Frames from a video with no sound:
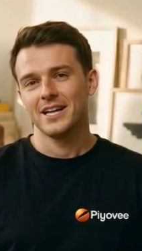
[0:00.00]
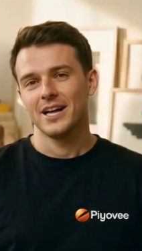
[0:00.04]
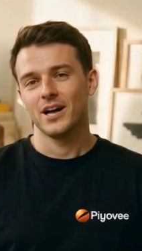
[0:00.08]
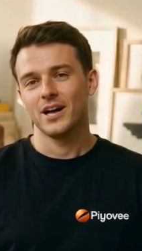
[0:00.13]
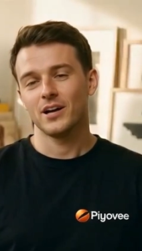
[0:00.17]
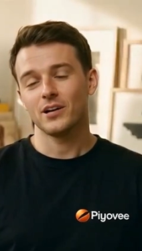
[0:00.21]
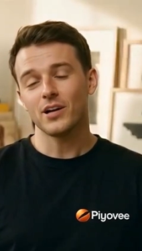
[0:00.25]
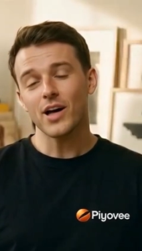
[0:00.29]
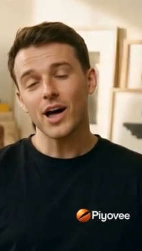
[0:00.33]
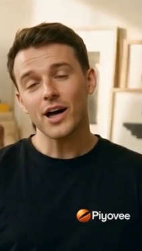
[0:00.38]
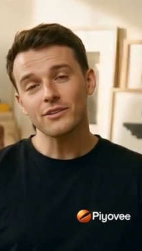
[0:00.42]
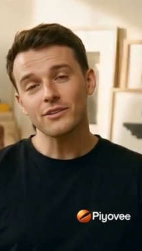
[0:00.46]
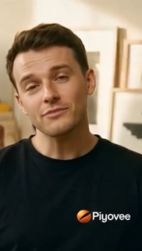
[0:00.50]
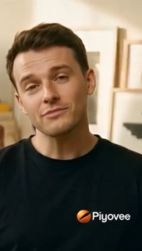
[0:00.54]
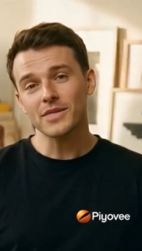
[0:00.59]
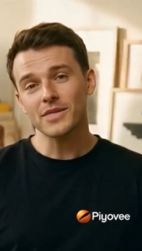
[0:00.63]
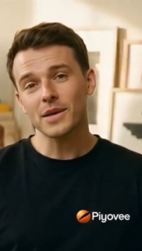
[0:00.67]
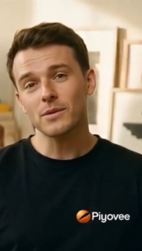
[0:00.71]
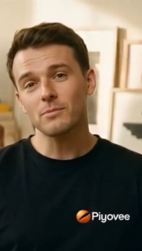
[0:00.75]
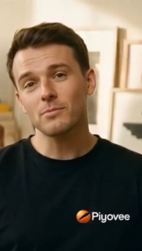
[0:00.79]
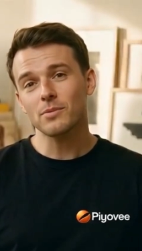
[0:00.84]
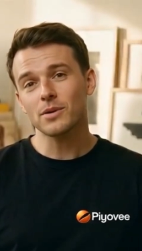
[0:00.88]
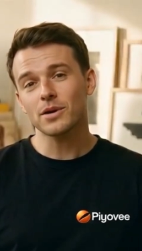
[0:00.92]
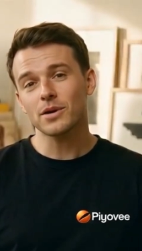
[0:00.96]
A lot of
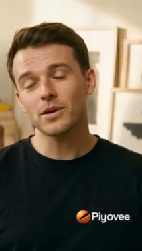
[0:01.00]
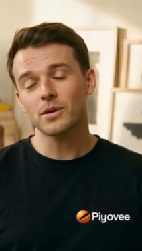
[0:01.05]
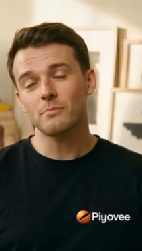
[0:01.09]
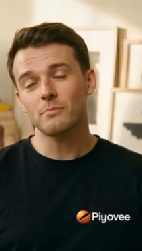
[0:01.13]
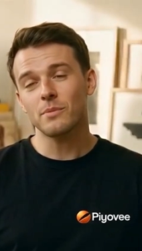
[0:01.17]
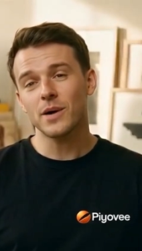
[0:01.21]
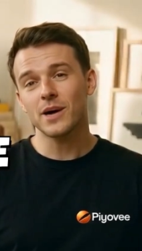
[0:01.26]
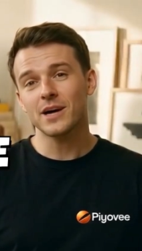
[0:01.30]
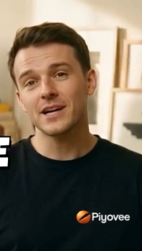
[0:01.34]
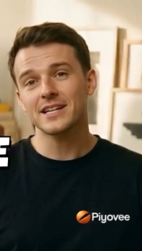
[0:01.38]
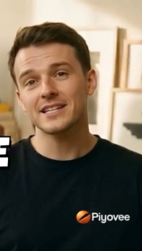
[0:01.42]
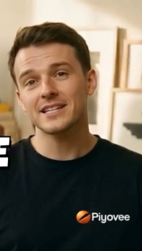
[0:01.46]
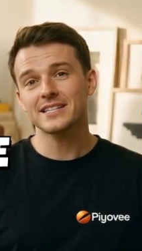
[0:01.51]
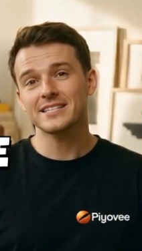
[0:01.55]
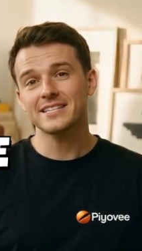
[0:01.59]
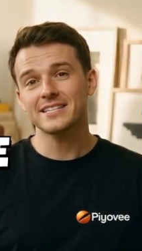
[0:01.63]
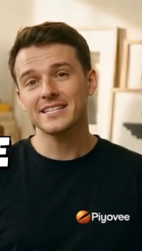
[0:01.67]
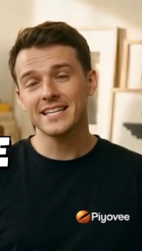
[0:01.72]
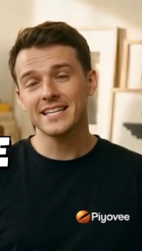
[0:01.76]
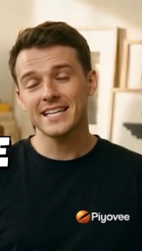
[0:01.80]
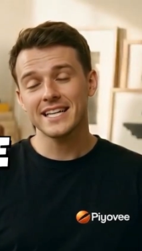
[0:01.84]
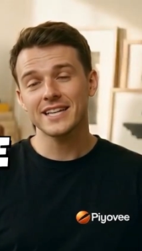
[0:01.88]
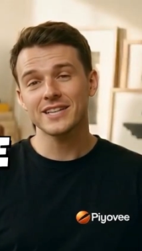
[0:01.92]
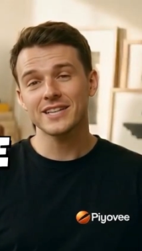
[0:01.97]
people are comparing
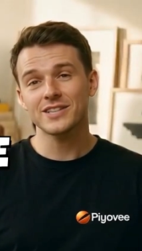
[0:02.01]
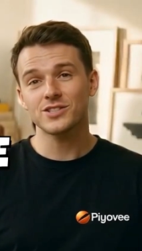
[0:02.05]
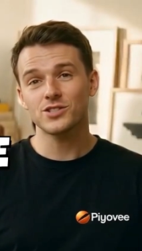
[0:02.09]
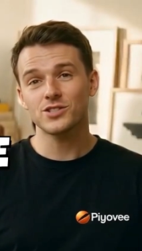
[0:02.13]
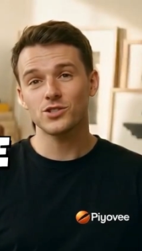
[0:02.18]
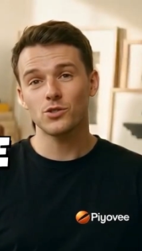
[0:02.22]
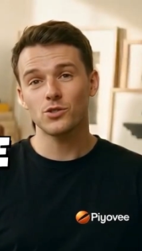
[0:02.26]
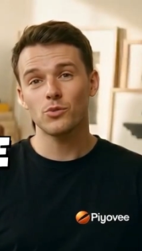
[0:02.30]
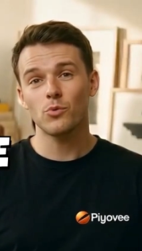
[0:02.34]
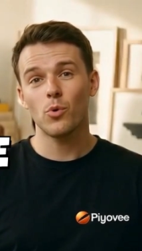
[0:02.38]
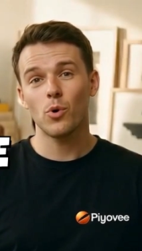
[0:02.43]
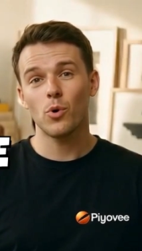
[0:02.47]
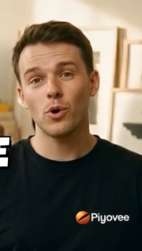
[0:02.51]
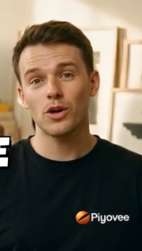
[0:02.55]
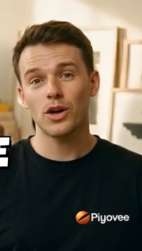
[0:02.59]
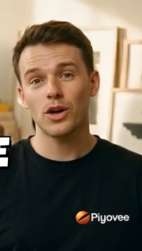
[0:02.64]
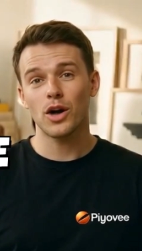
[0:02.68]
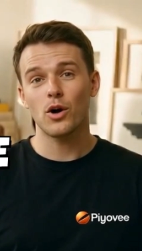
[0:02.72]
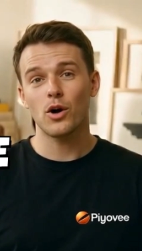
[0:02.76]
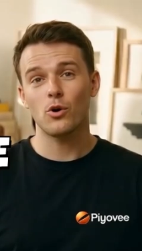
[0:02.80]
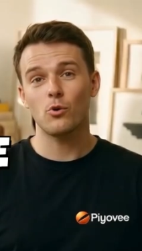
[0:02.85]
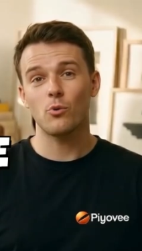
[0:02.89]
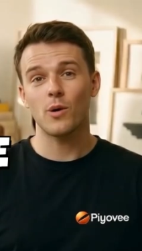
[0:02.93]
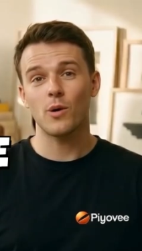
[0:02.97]
Seedance
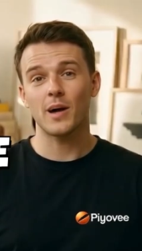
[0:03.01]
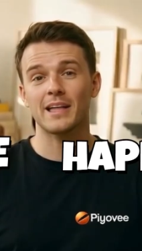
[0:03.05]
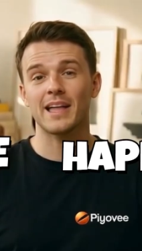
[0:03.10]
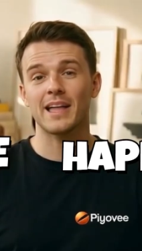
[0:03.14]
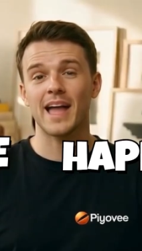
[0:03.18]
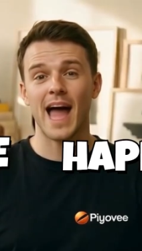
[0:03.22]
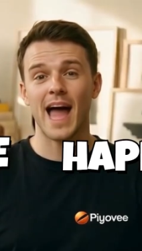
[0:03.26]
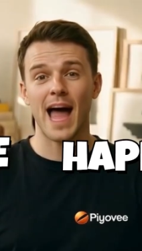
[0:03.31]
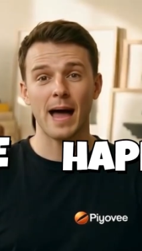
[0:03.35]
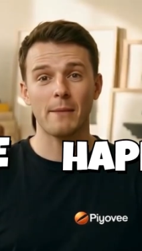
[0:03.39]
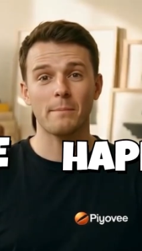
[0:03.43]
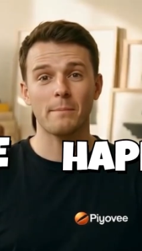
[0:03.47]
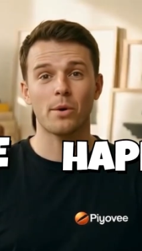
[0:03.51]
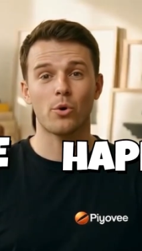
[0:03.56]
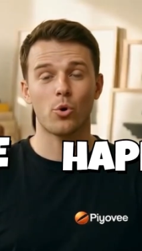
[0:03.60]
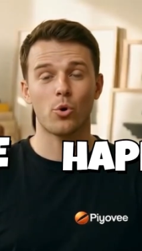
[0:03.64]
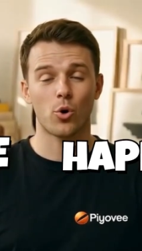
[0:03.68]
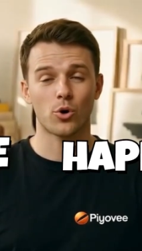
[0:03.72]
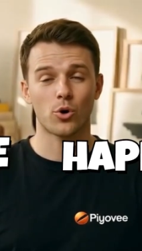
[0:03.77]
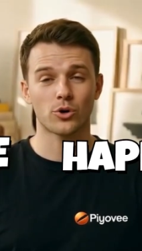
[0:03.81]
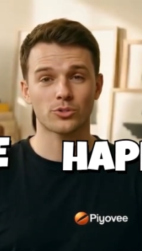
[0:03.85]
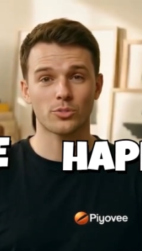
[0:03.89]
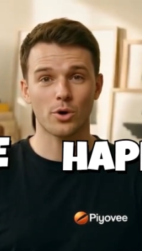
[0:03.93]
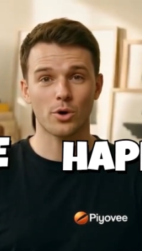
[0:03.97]
2.0 with Happy
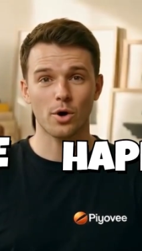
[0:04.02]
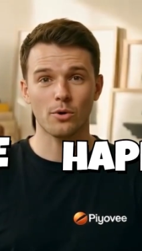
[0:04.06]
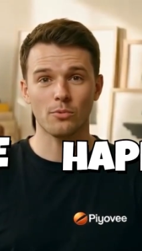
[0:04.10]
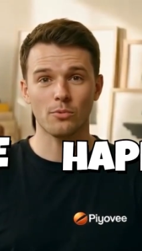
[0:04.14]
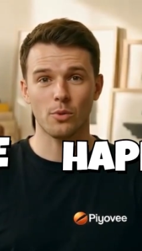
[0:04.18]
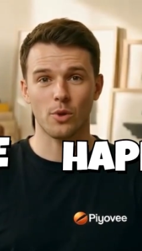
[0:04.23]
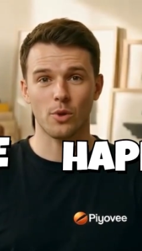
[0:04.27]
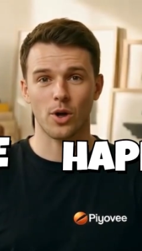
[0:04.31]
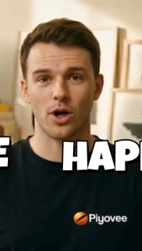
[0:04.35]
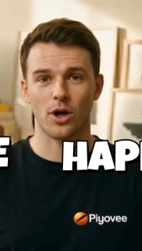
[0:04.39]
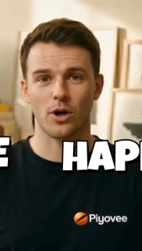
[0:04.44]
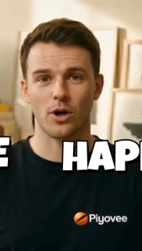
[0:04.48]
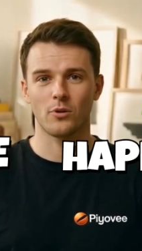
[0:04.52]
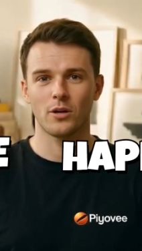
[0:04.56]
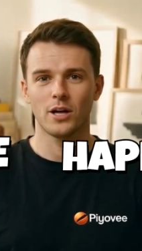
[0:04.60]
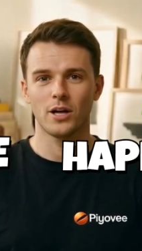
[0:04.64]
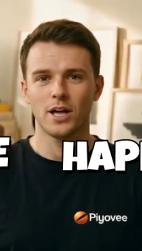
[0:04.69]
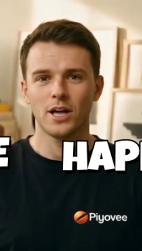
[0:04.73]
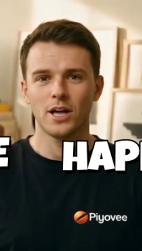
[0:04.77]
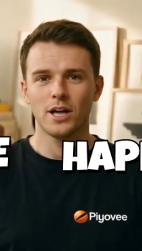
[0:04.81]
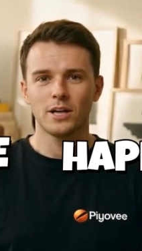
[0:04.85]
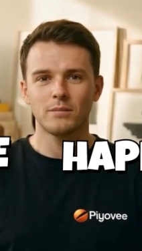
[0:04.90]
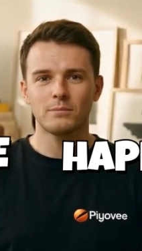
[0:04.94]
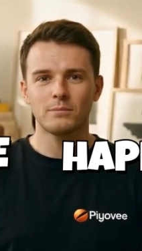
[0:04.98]
Horse 1.0,
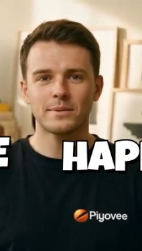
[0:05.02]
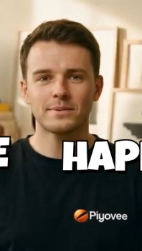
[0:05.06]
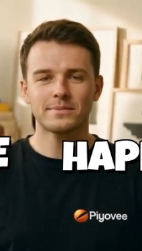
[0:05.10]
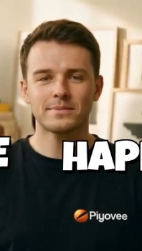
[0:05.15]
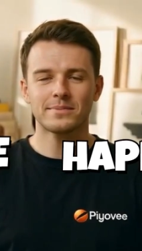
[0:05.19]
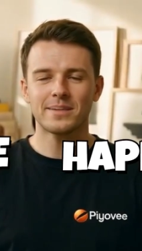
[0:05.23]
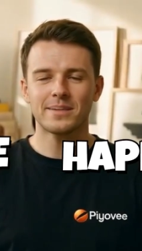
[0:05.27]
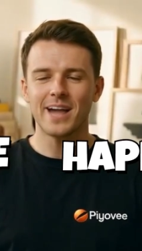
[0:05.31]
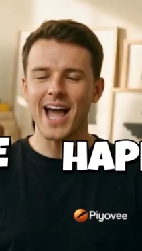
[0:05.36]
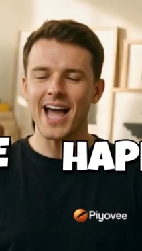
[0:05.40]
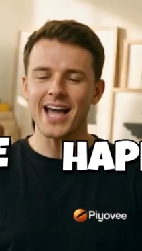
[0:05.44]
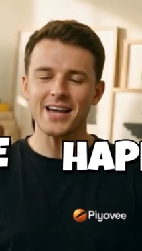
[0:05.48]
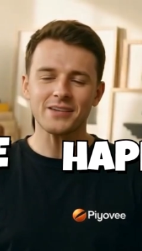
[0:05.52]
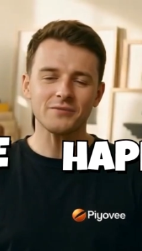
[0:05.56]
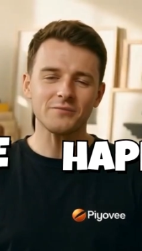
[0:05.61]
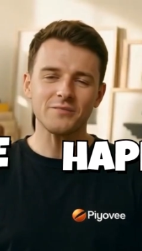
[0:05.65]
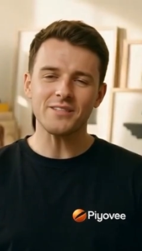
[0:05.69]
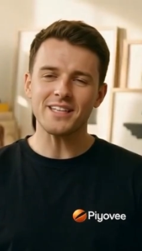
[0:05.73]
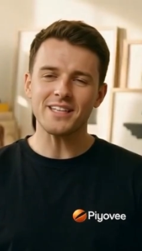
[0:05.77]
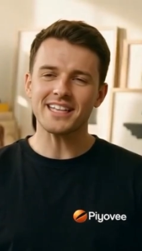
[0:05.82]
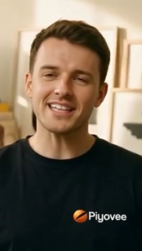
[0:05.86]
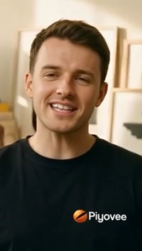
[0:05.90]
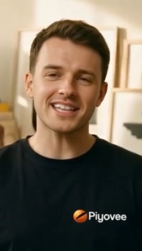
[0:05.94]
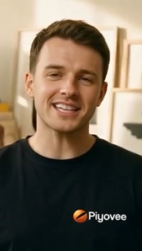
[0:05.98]
but I don't
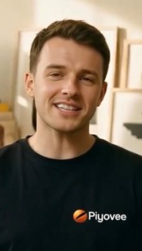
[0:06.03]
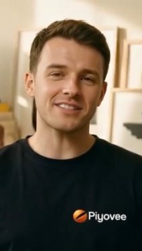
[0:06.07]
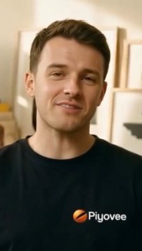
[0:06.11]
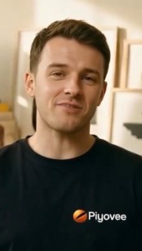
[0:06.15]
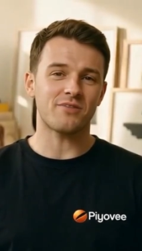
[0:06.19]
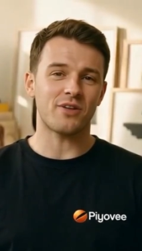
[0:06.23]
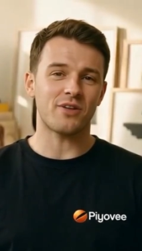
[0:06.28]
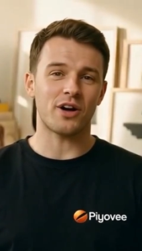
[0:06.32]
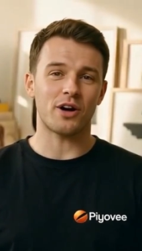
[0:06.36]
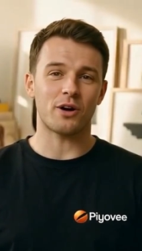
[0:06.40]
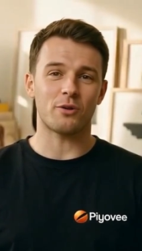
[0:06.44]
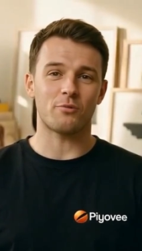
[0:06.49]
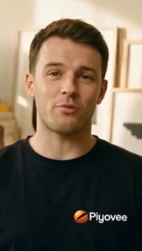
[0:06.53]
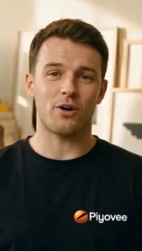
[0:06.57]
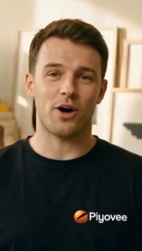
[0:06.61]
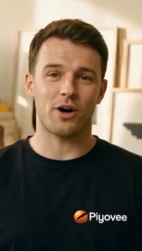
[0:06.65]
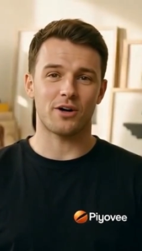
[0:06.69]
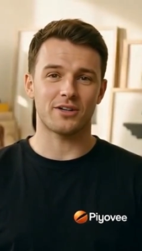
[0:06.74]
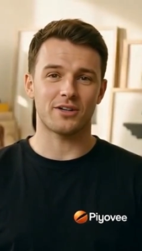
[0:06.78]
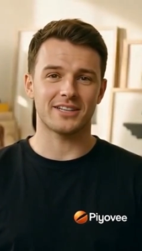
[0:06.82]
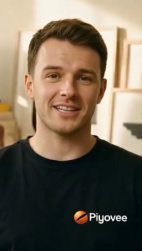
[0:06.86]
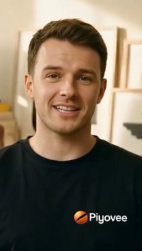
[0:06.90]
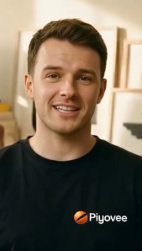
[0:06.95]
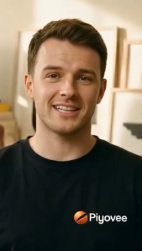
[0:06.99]
think that's a fair
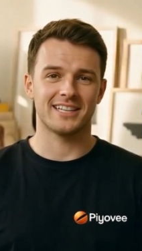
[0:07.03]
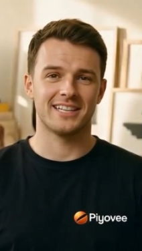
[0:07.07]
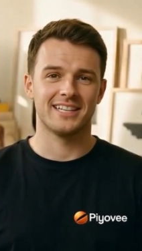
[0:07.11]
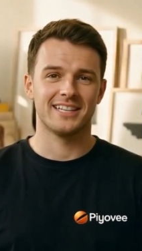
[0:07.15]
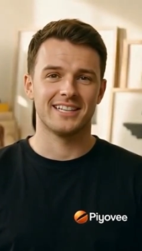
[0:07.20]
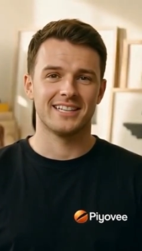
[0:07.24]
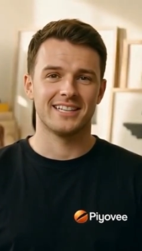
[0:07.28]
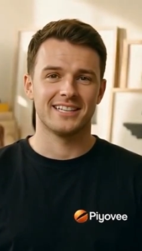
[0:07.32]
comparison.